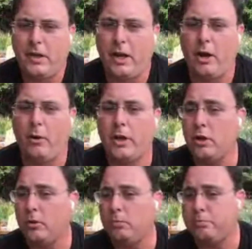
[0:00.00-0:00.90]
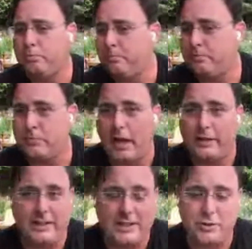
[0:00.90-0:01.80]

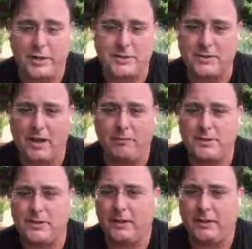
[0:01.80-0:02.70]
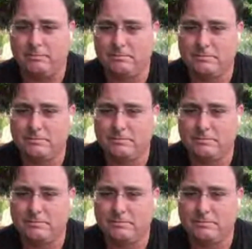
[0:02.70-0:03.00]
DTrace is obviously